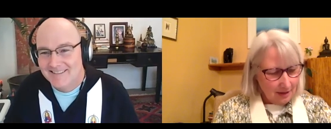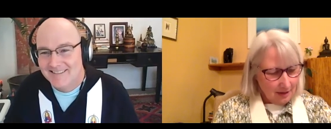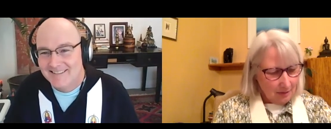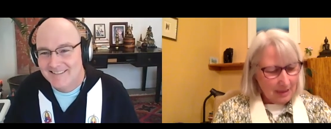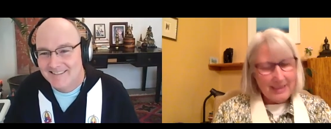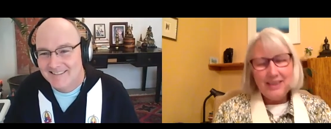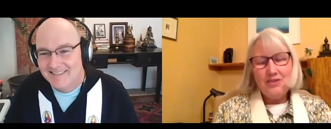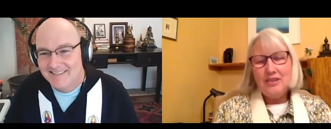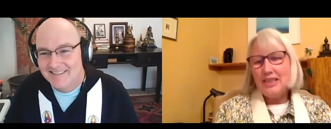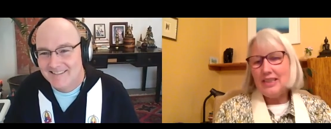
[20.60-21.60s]
Speaker 1: well, it's
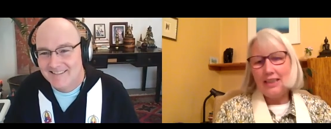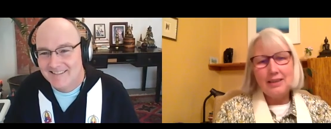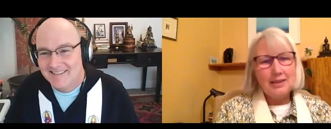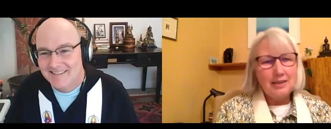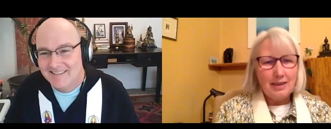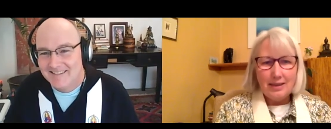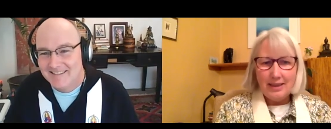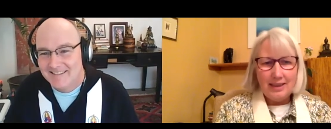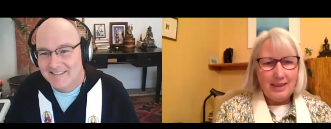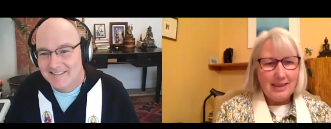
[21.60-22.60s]
interesting
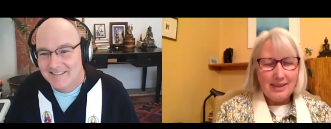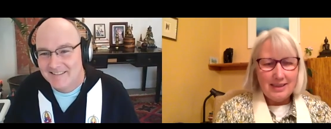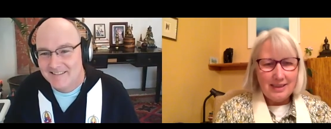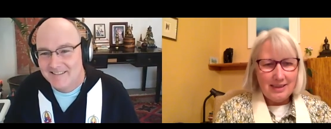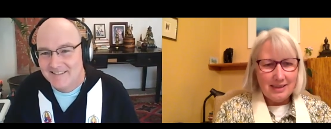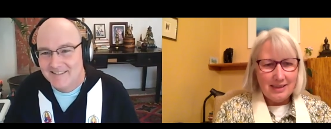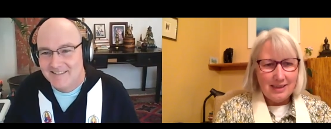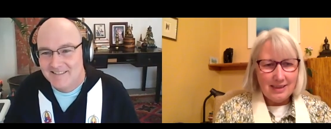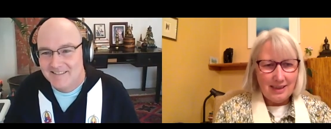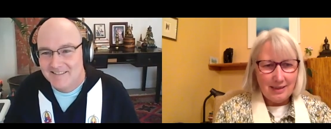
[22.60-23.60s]
in these conditions,
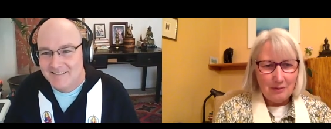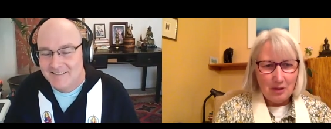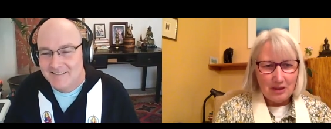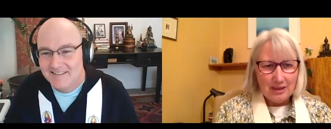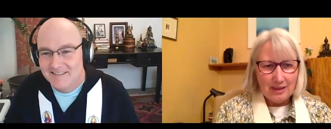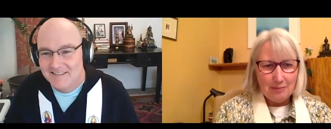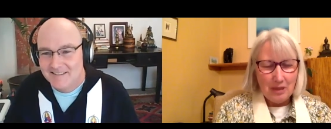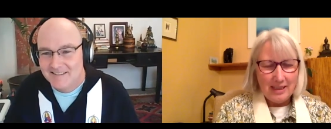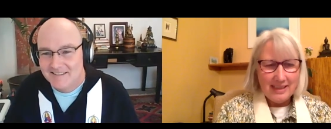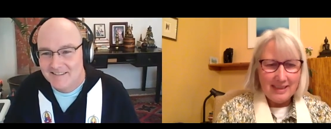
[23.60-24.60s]
isn't it, watching
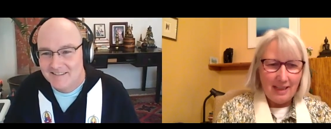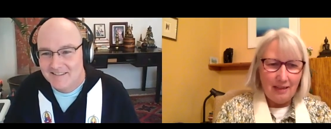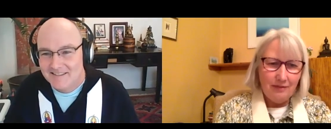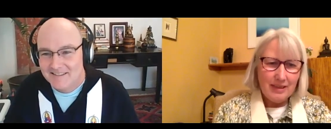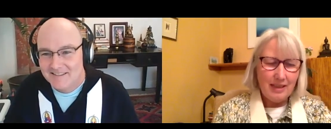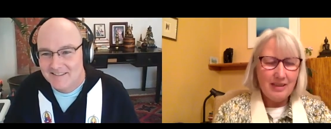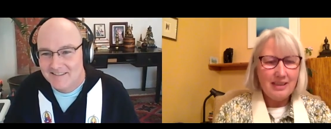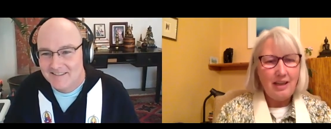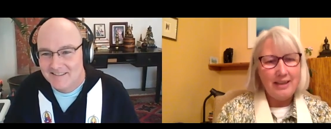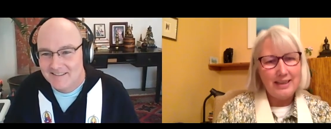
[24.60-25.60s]
myself. So
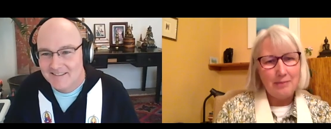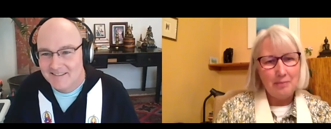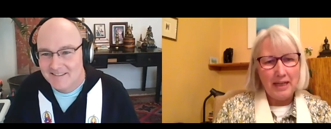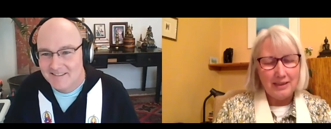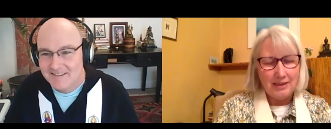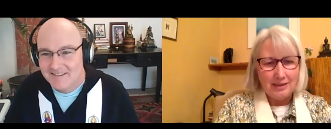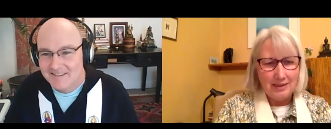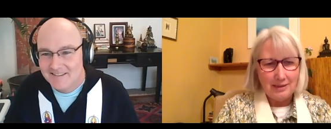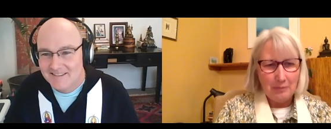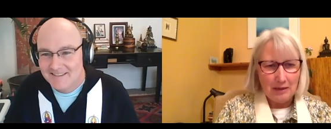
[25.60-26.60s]
slightly impatient
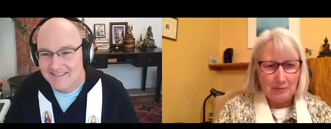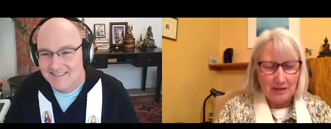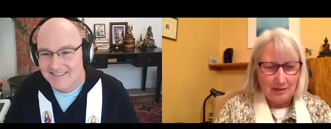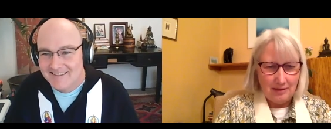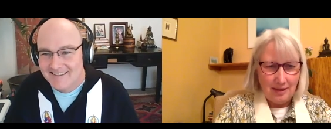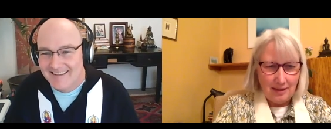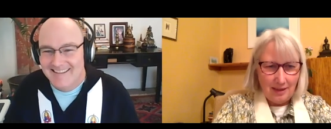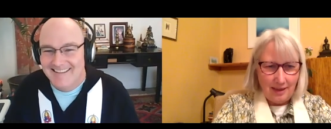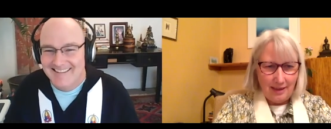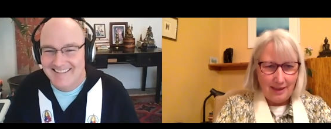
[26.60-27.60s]
at the moment. I'd
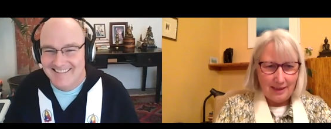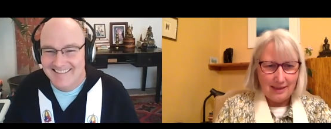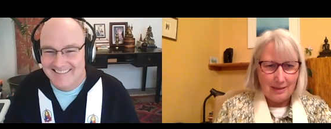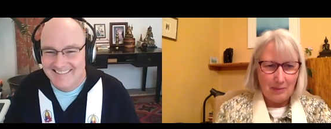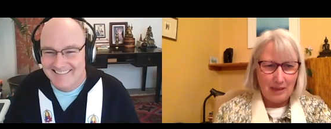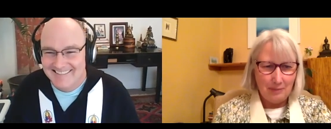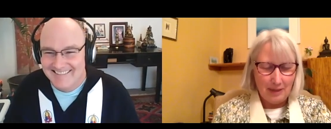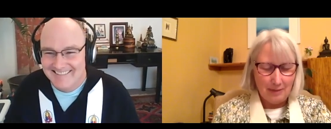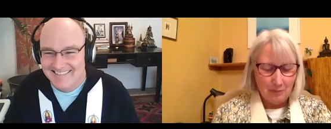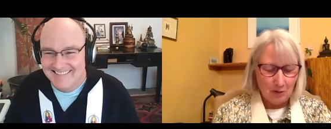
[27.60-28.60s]
like things to be a
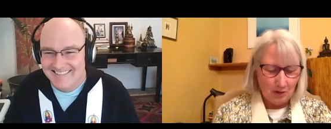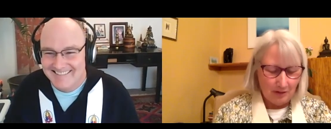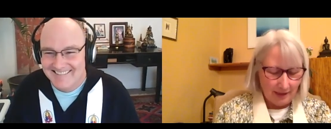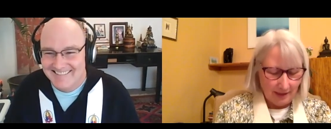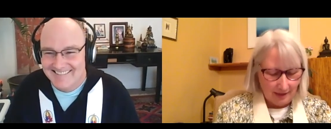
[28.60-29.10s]
bit more,